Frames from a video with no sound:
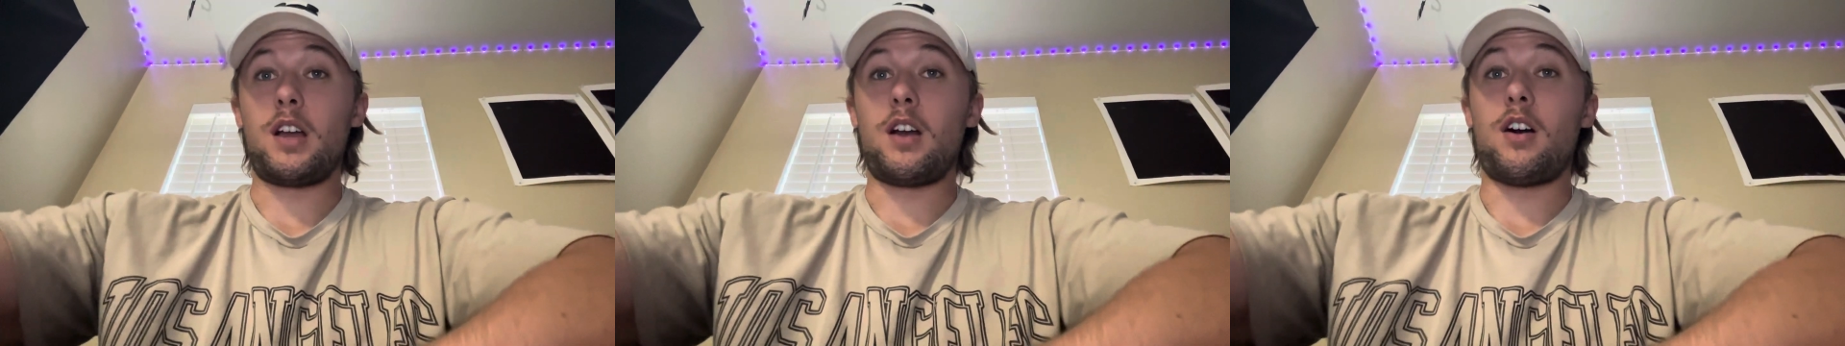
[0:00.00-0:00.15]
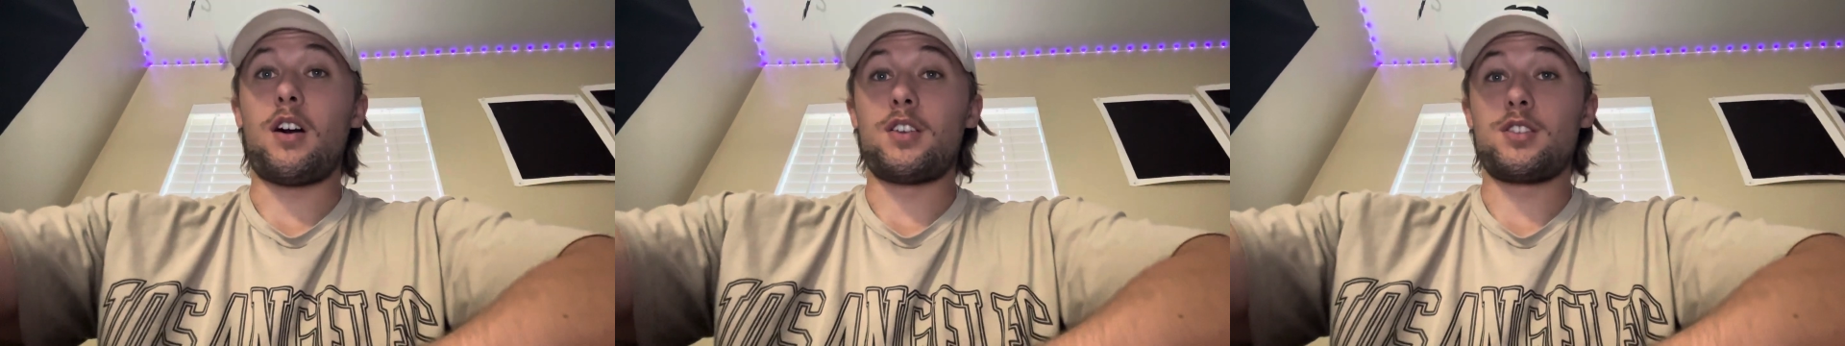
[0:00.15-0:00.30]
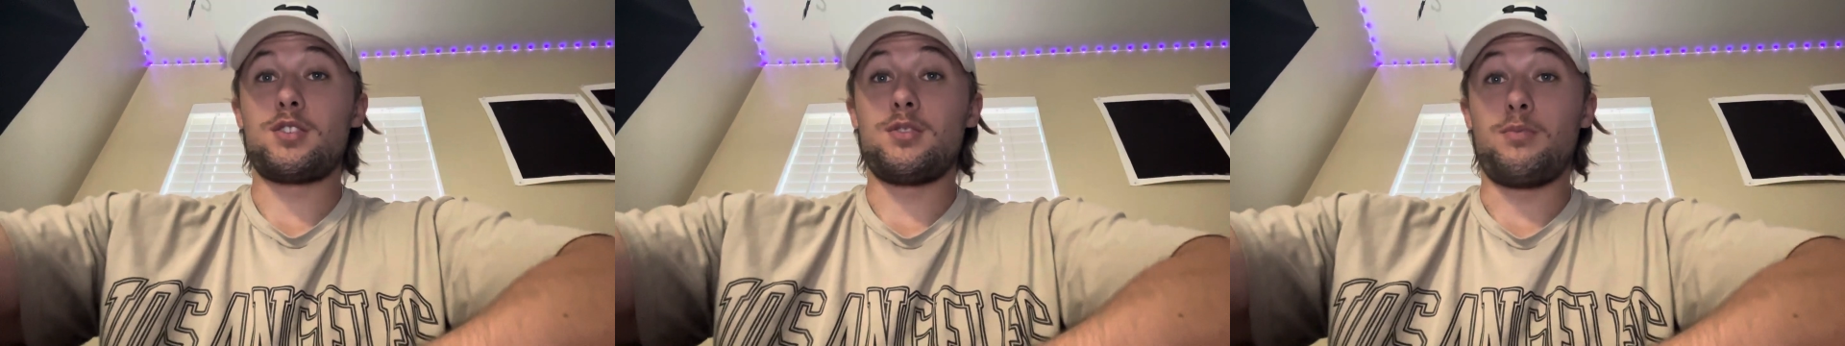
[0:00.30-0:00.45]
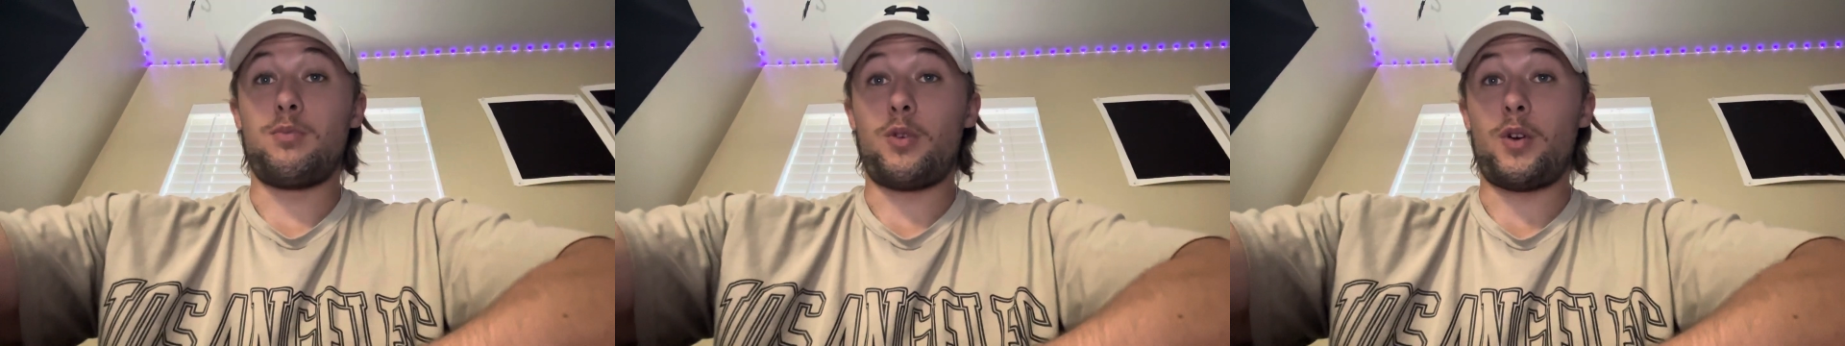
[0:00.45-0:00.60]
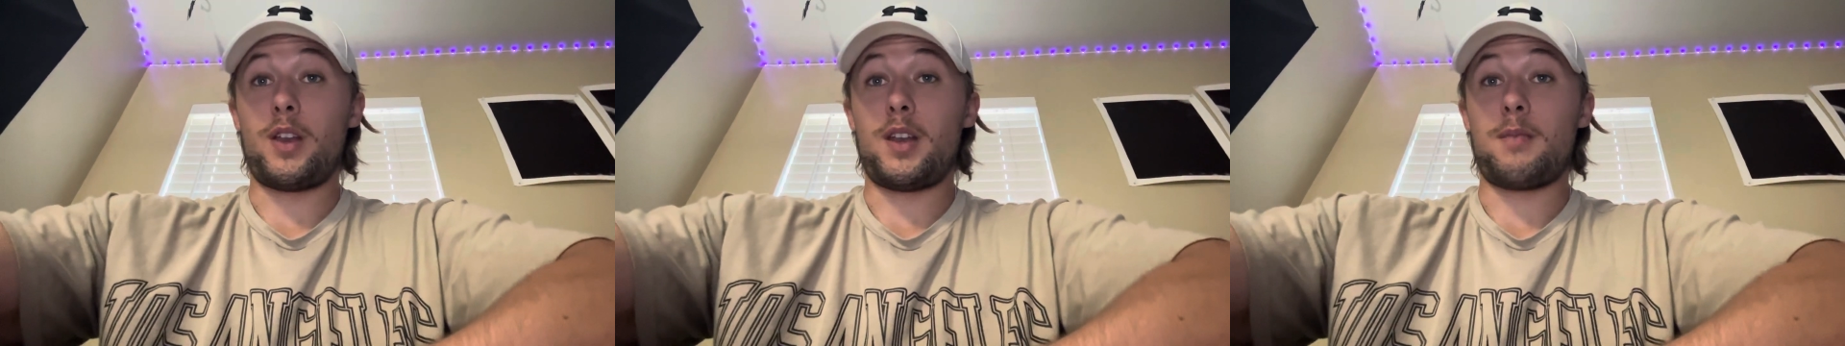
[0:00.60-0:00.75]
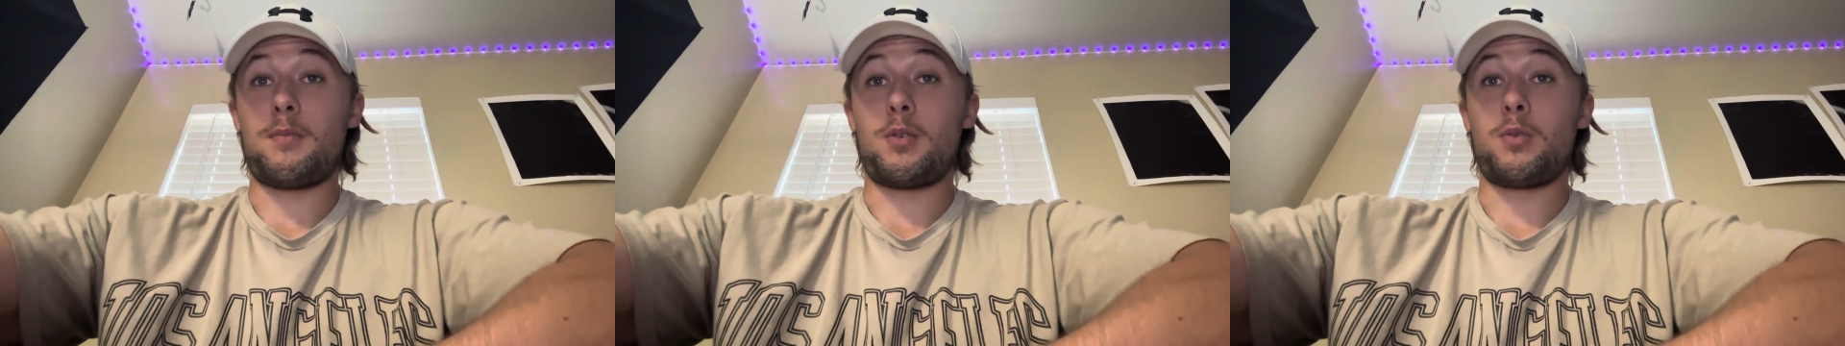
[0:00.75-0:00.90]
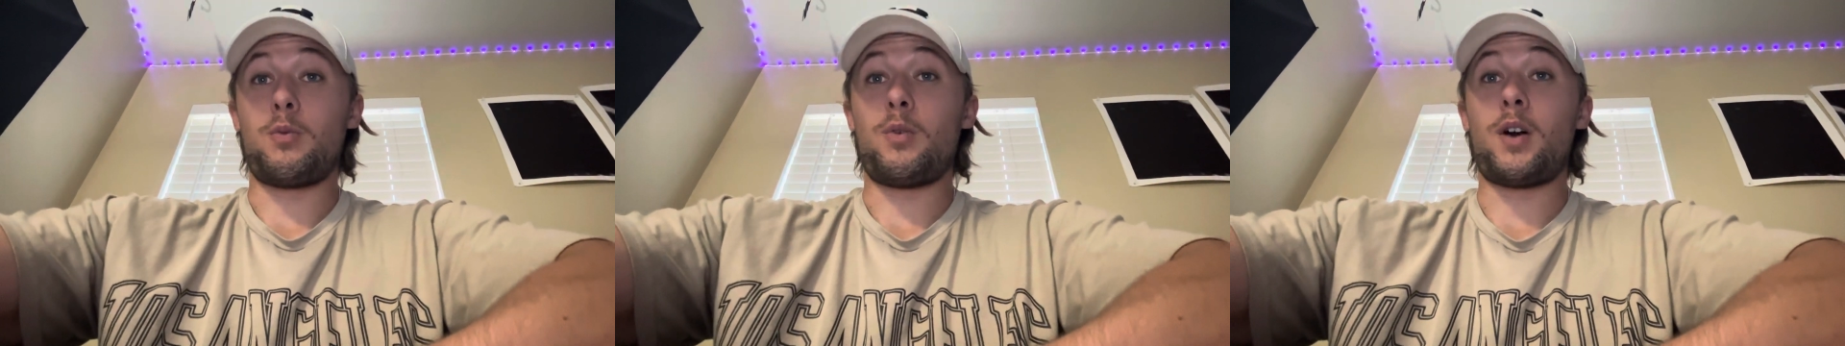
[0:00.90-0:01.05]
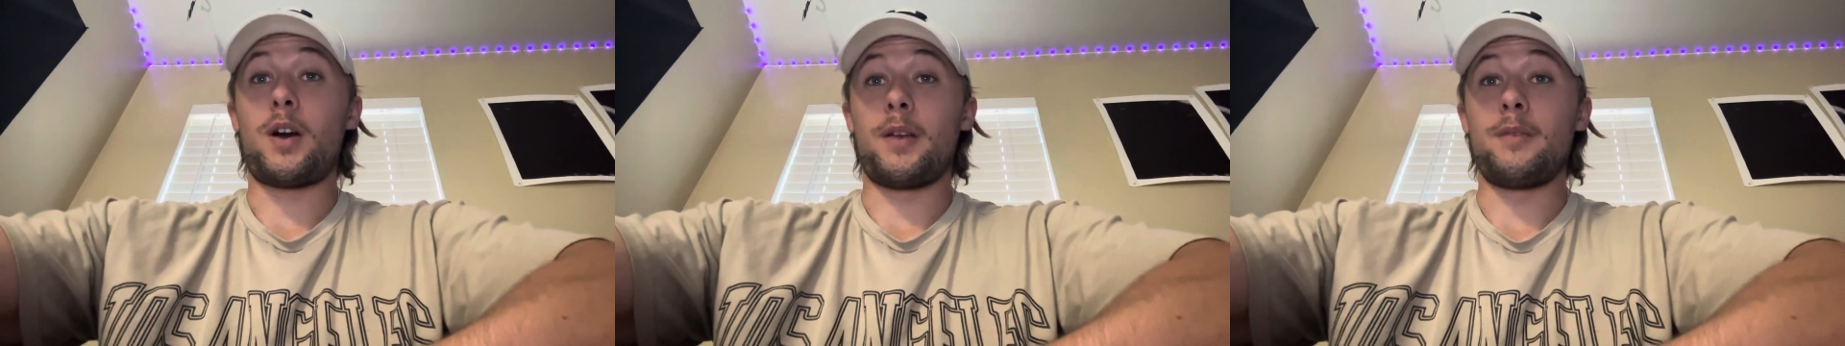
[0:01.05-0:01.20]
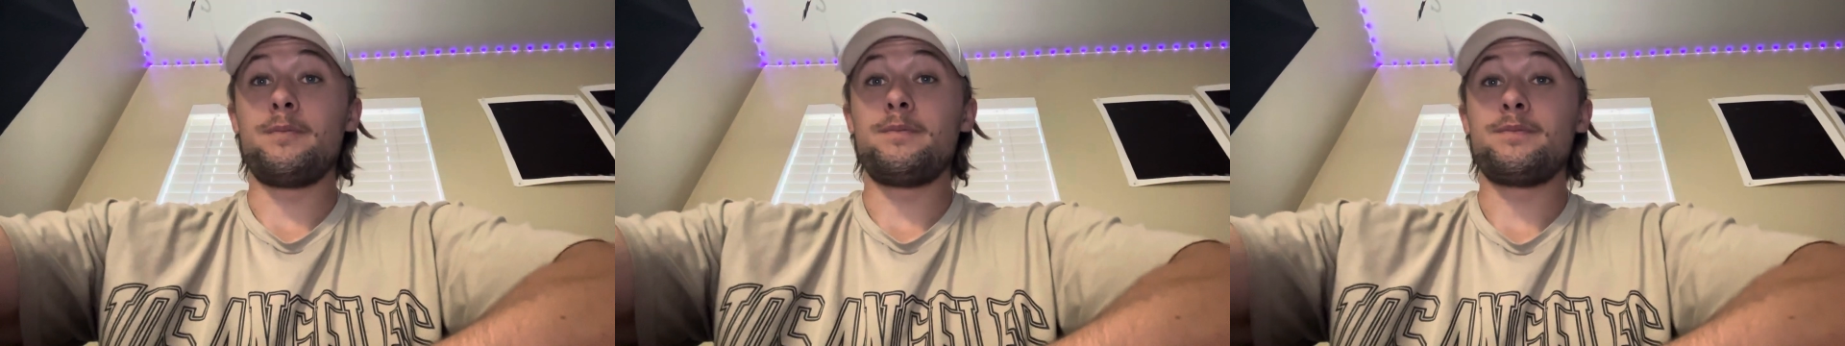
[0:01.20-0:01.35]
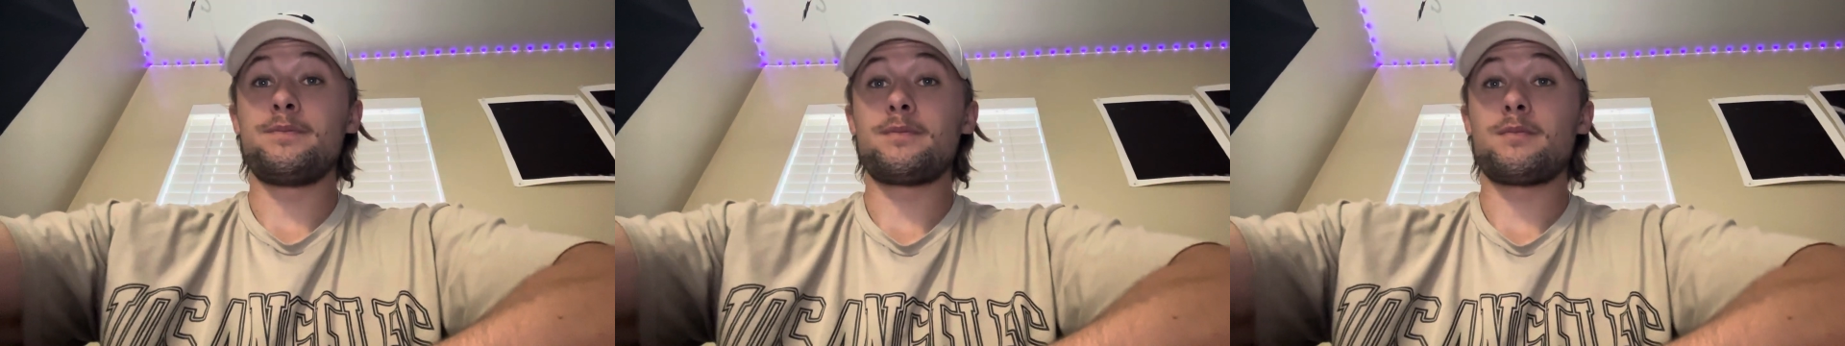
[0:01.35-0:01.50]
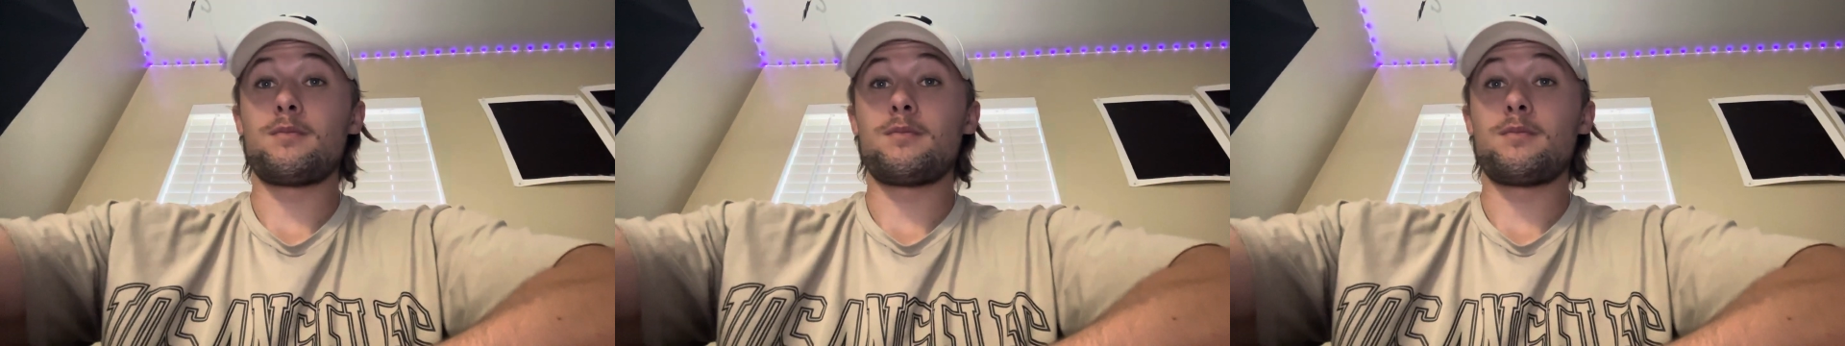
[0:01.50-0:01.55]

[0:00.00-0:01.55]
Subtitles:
on to point number 1,